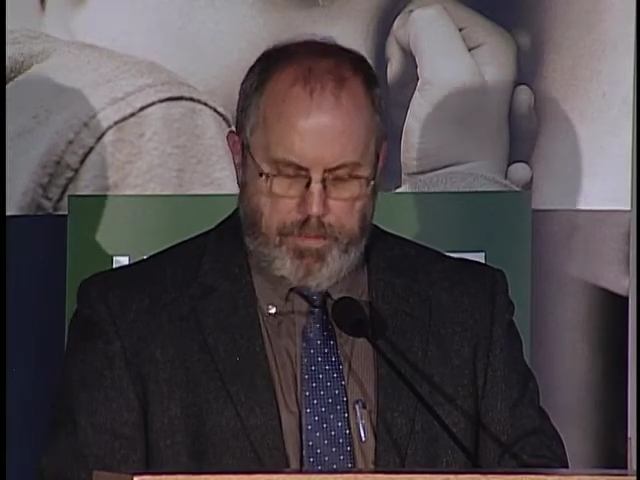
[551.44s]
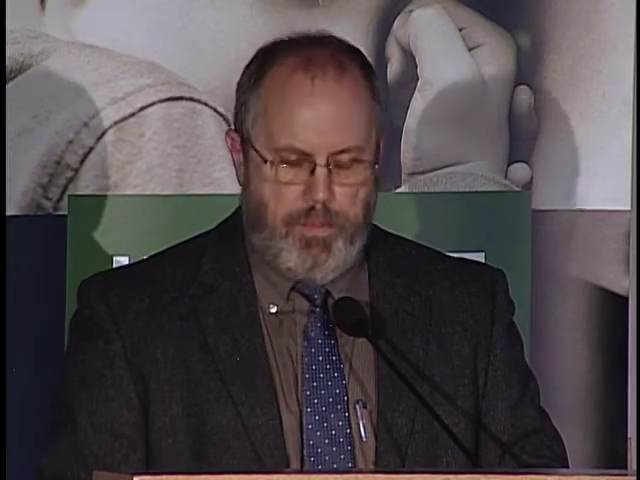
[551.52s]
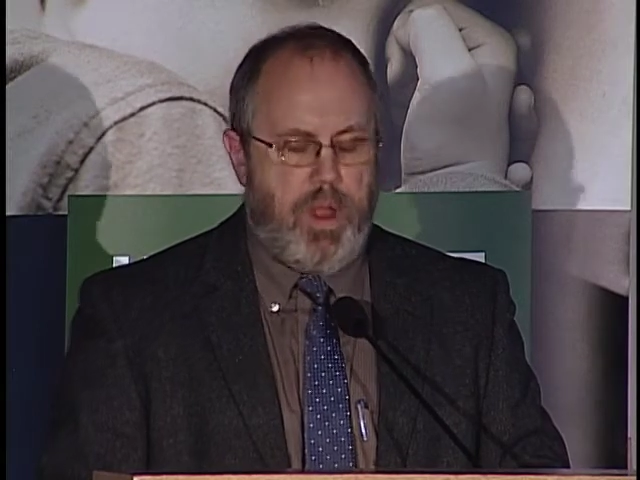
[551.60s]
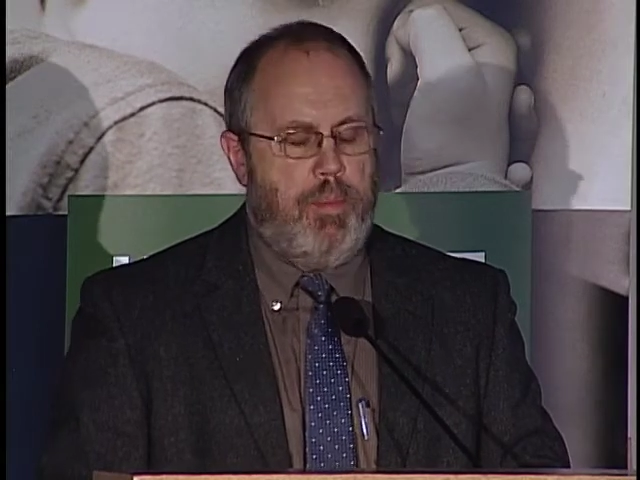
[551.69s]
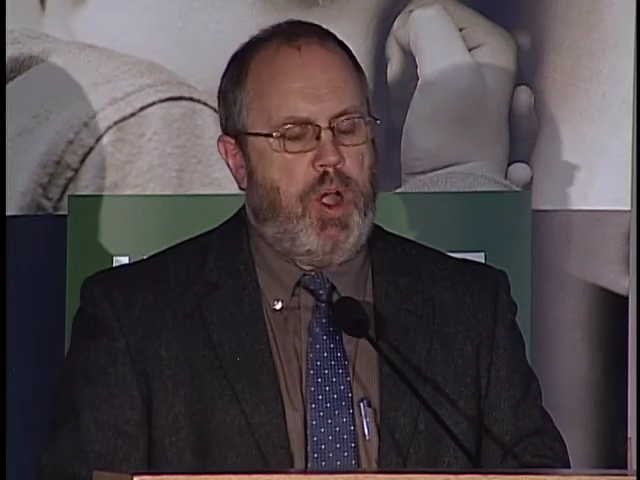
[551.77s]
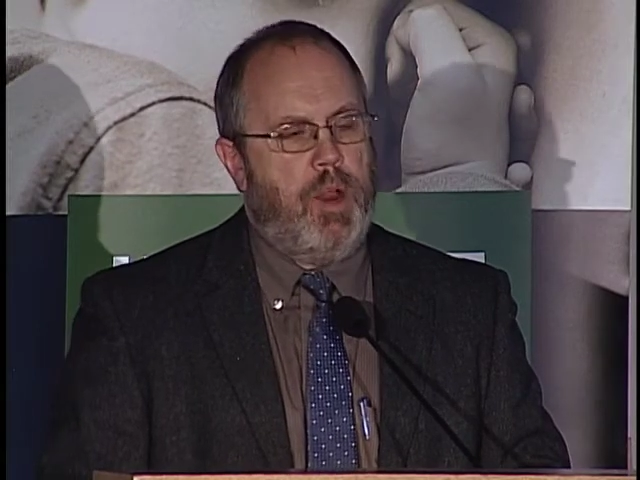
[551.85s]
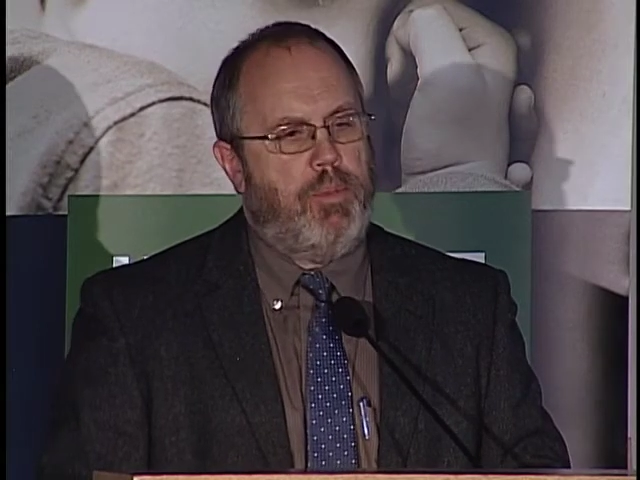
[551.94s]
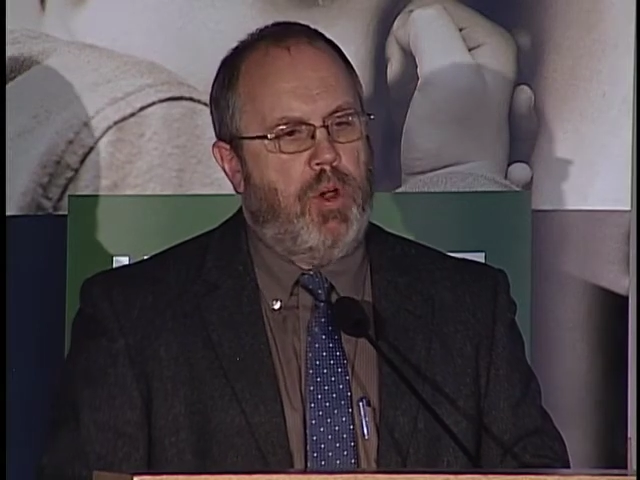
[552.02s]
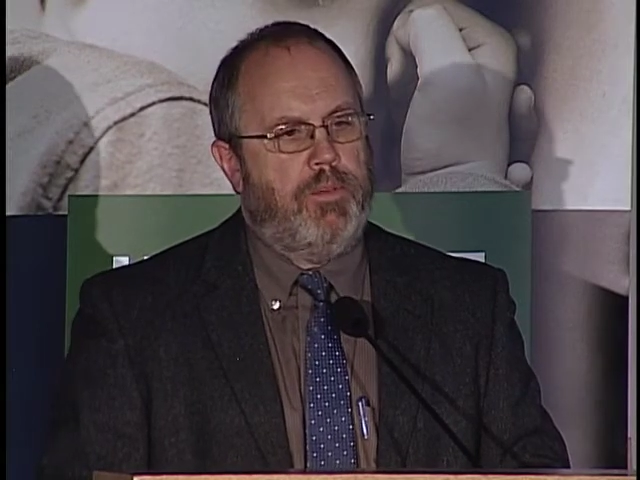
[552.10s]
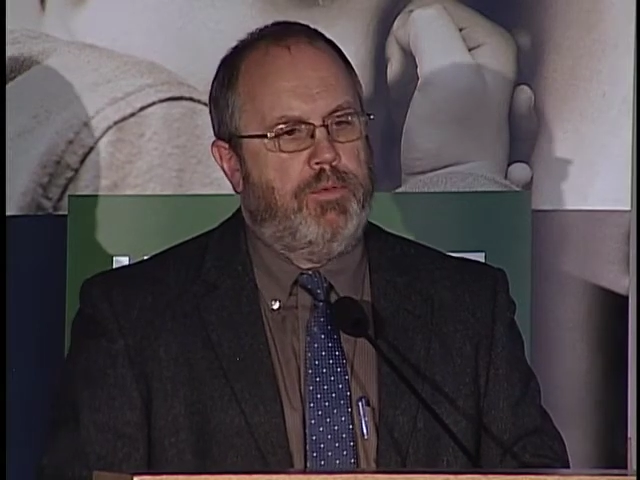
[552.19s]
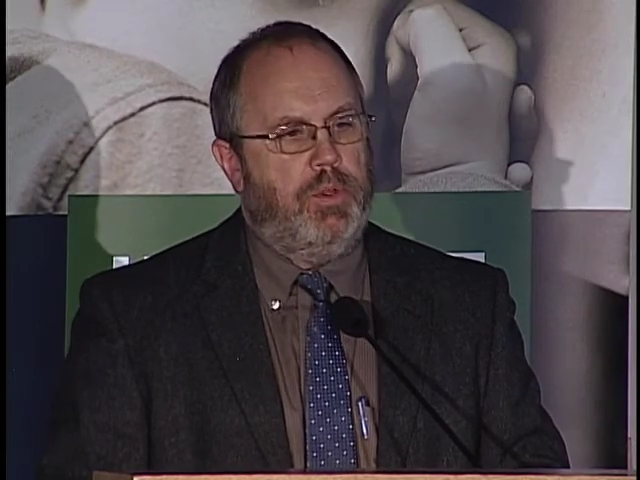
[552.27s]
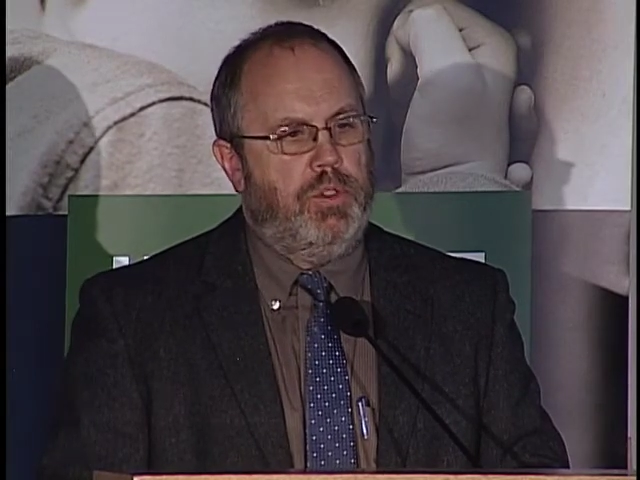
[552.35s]
Marion
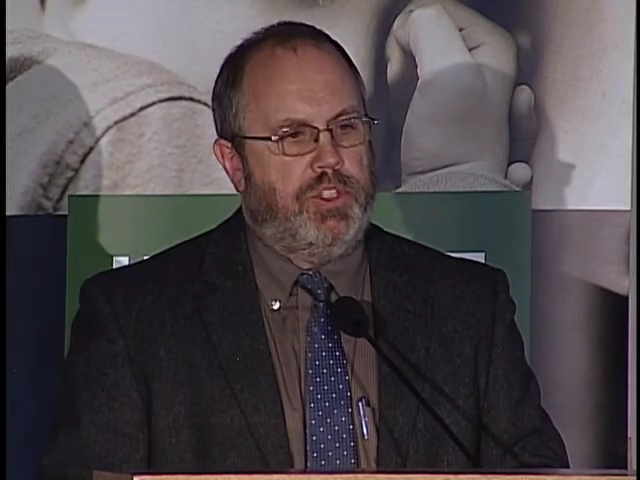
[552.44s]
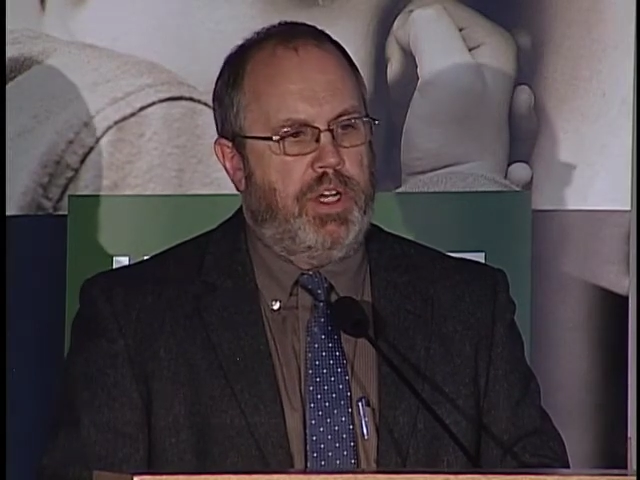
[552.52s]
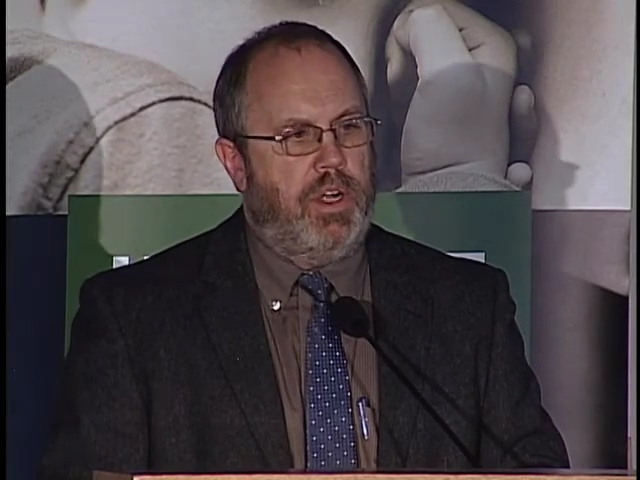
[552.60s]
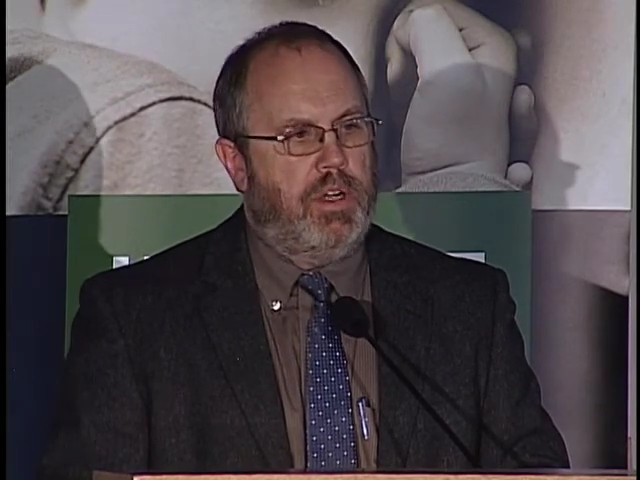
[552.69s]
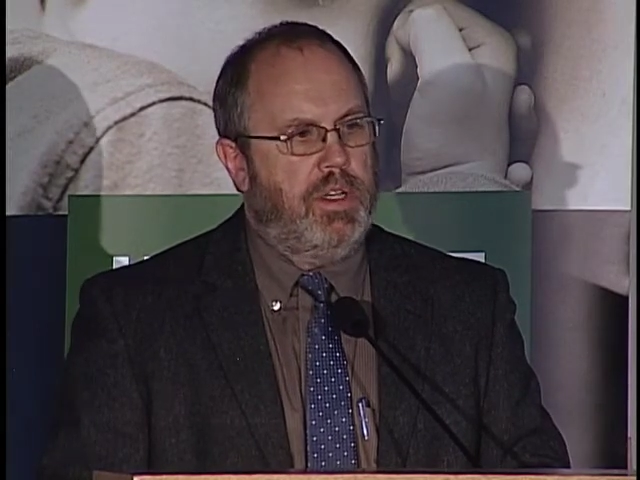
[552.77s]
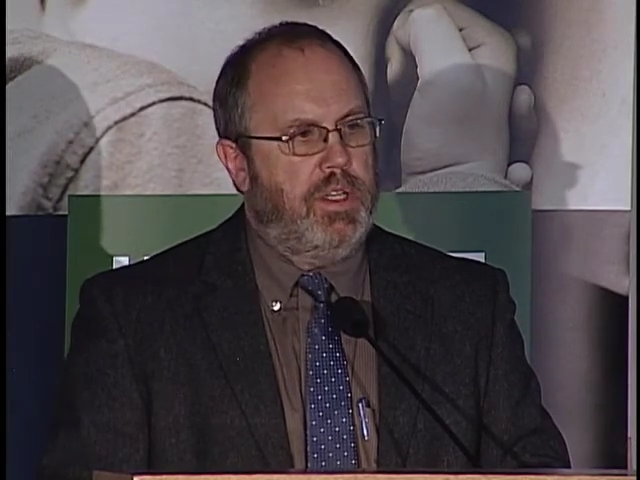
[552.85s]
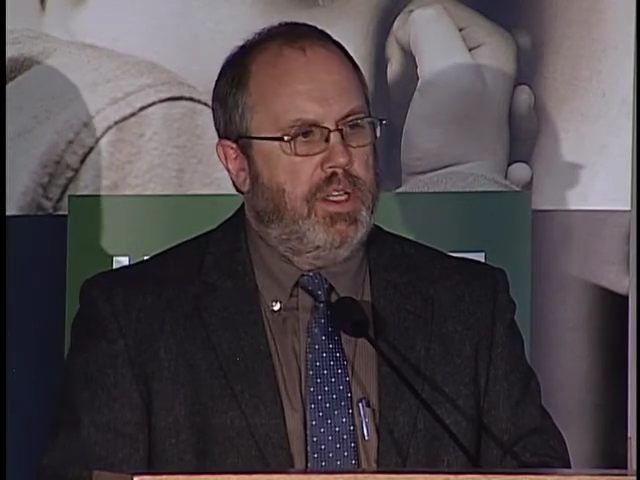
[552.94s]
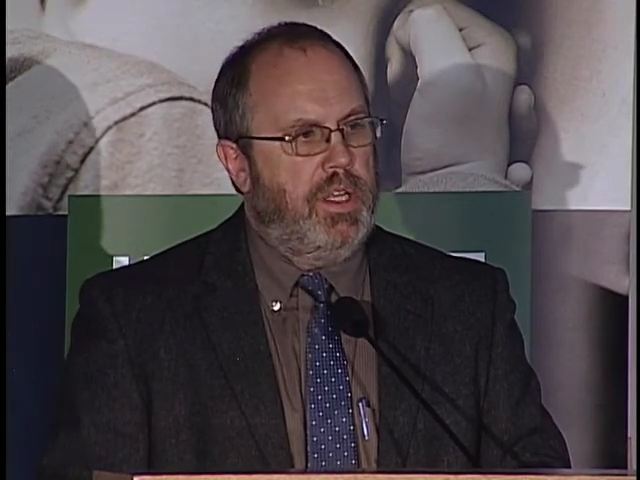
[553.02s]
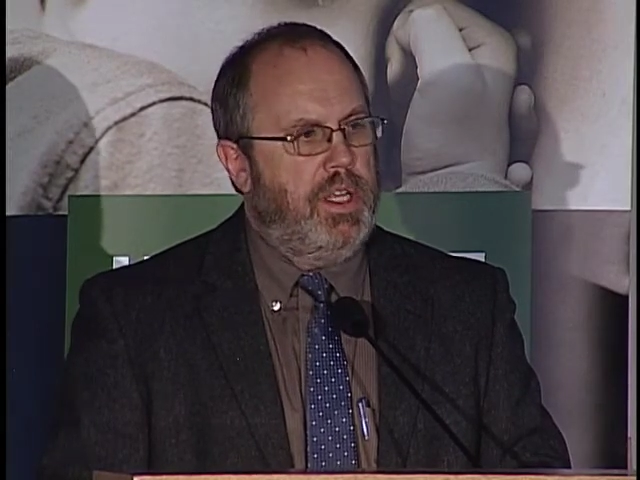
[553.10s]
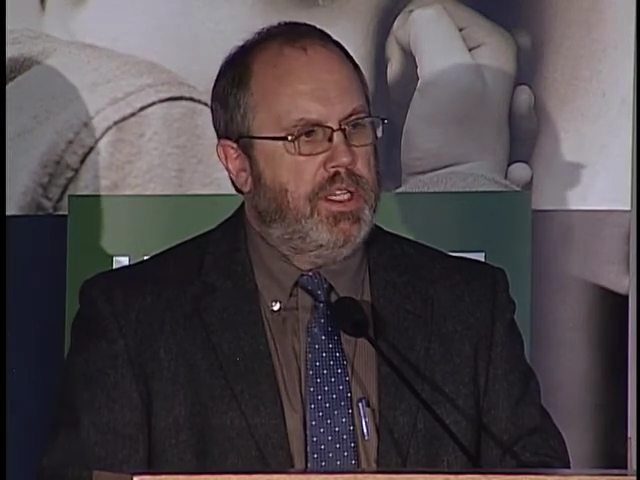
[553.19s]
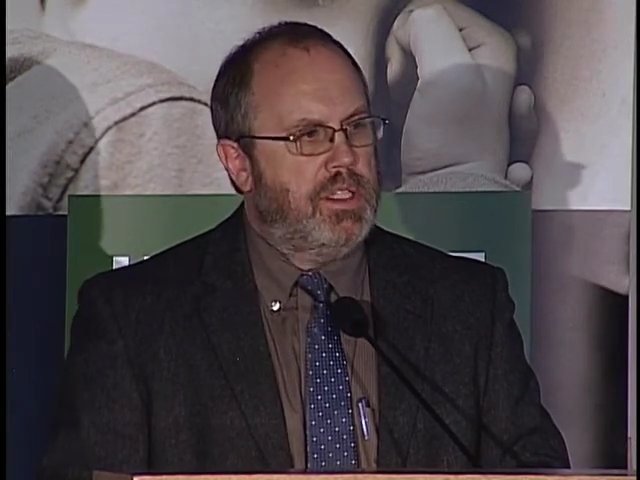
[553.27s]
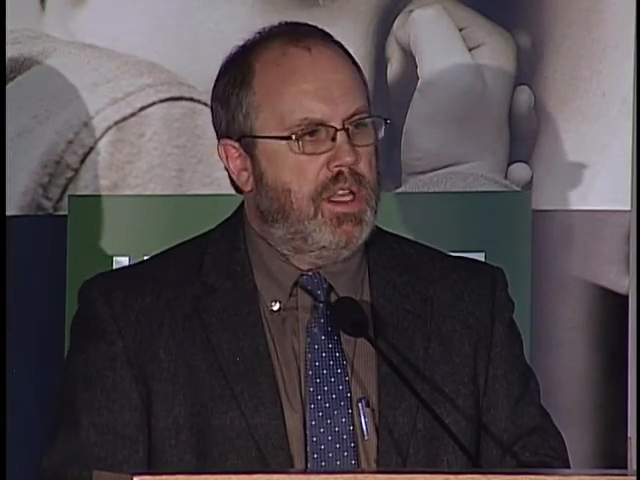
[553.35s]
Polk Food Share
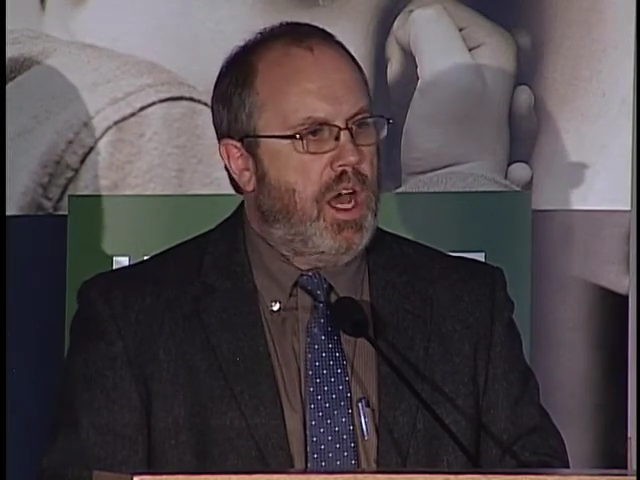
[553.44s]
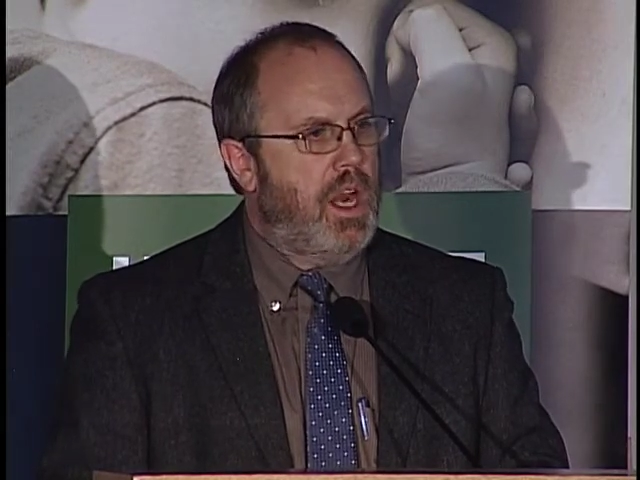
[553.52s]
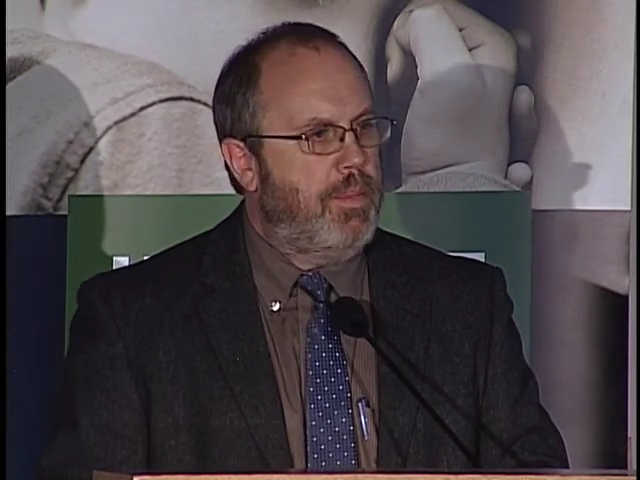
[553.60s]
is not